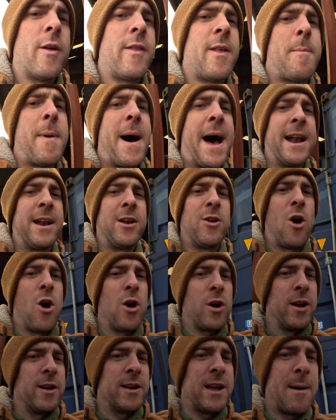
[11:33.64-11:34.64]
that the
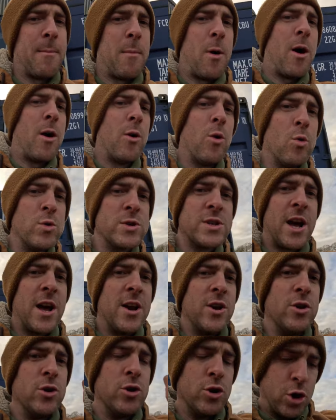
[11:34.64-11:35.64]
padlock can come up loose
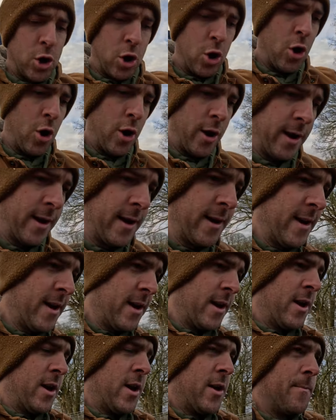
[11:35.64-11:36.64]
and turn.
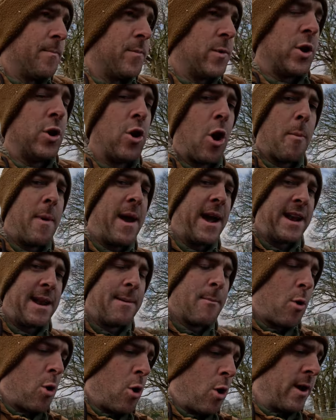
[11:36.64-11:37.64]
You're not making it
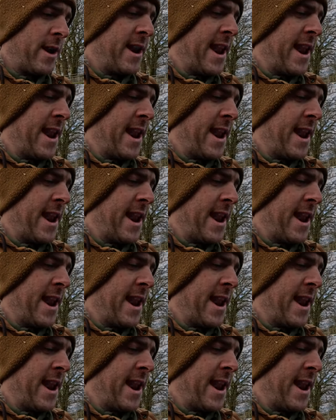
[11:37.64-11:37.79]
more